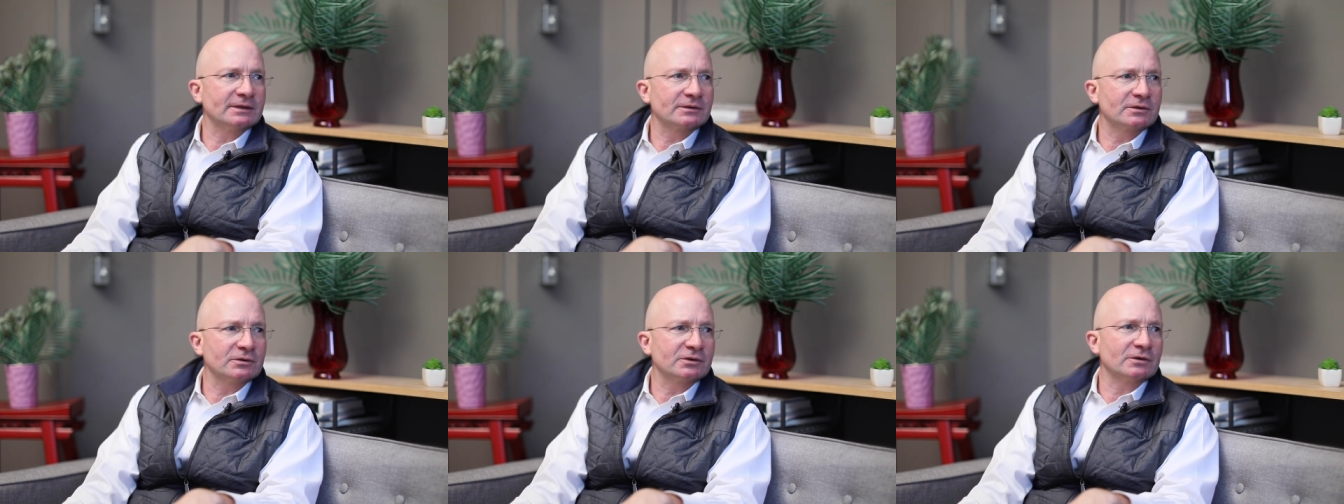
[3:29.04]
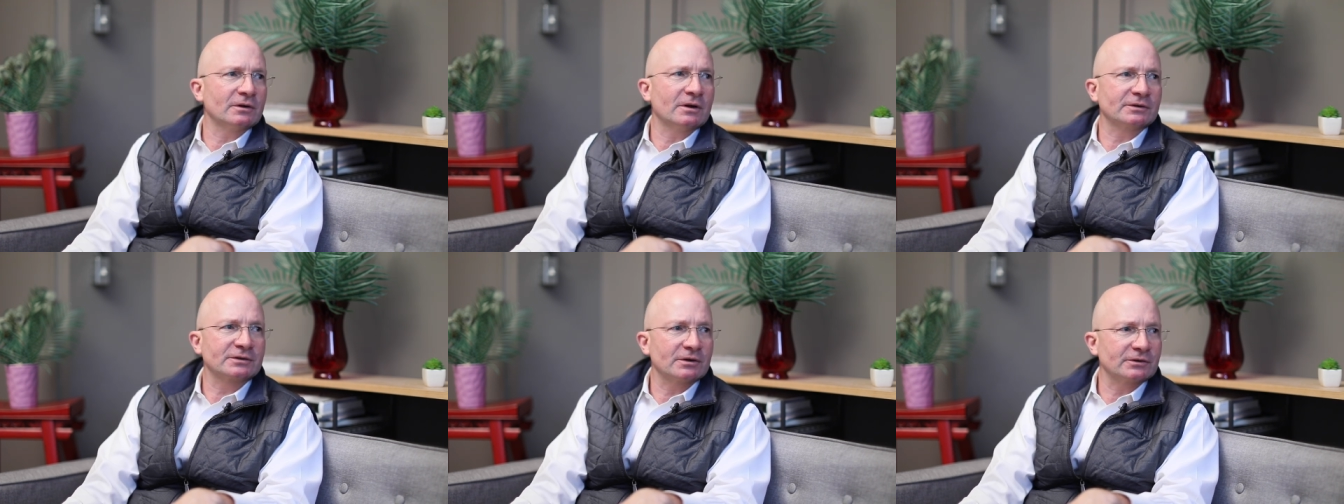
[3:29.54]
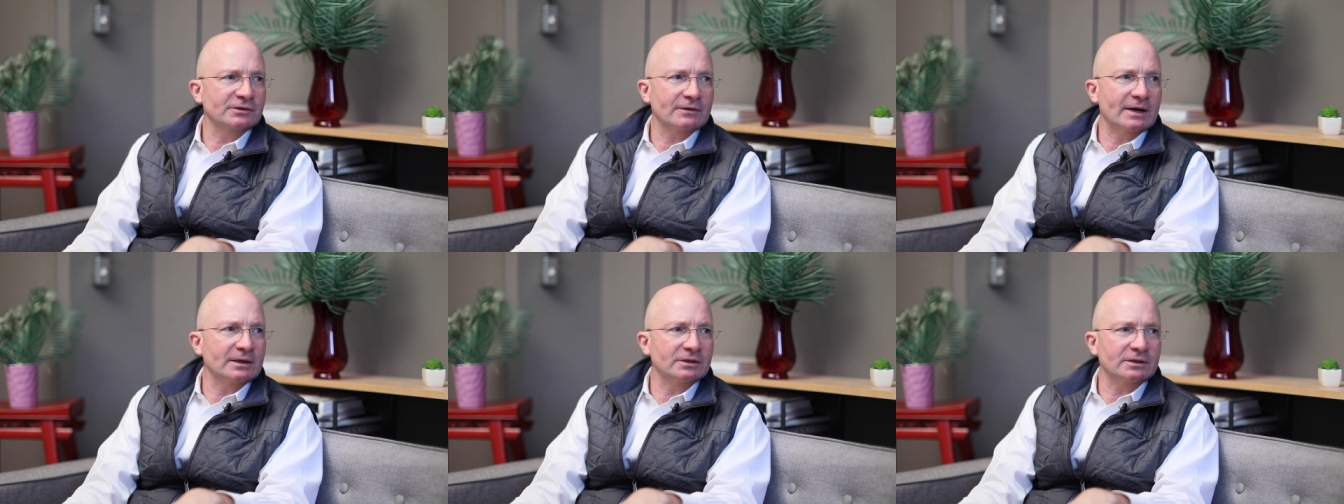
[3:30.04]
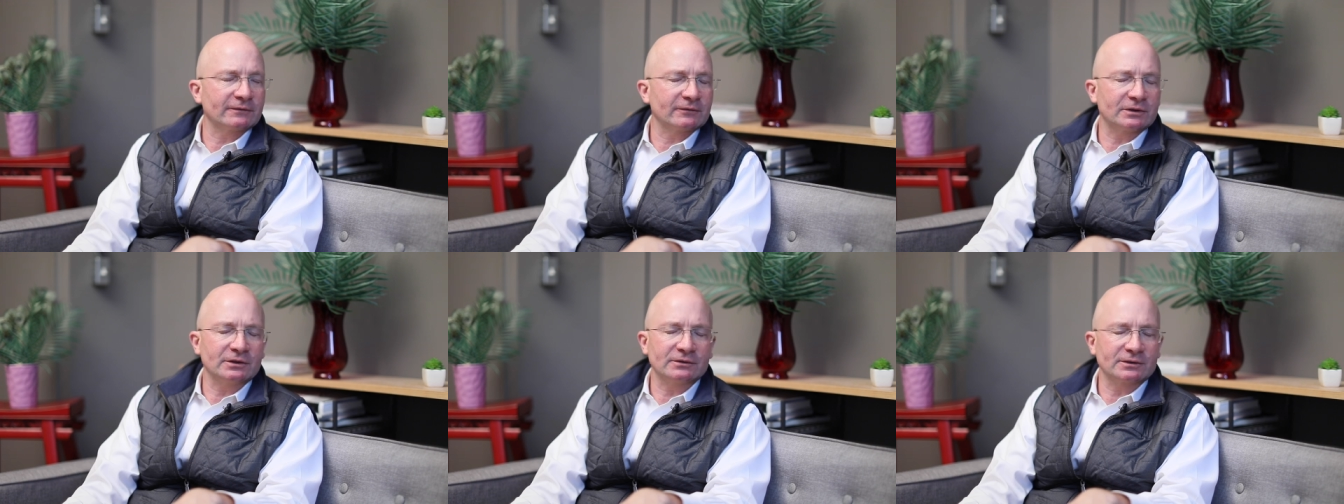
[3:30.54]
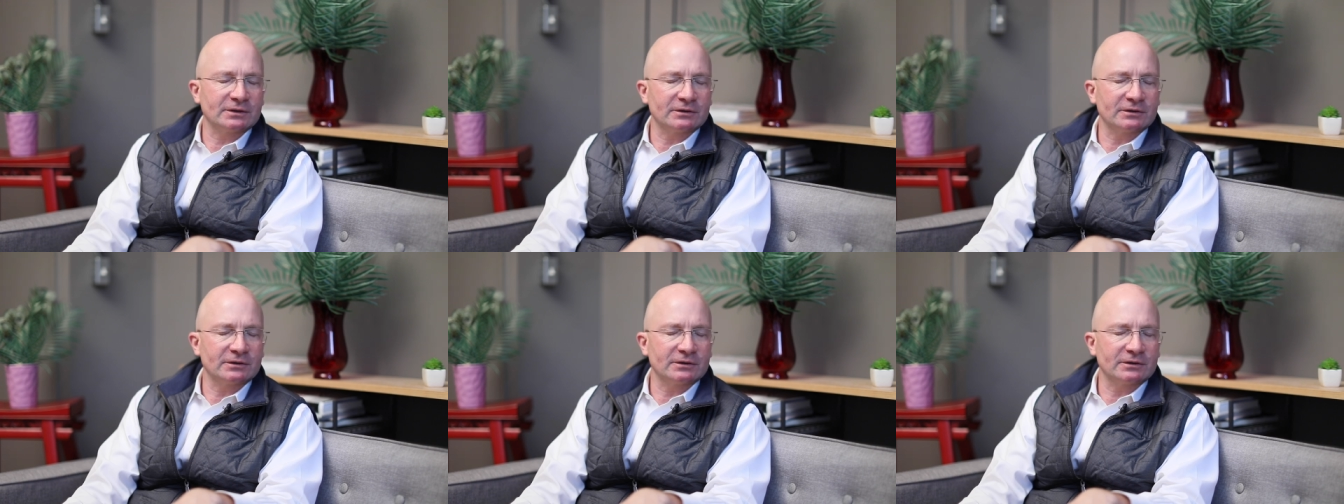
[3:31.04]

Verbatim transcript: okay. institutional all-star strategist for years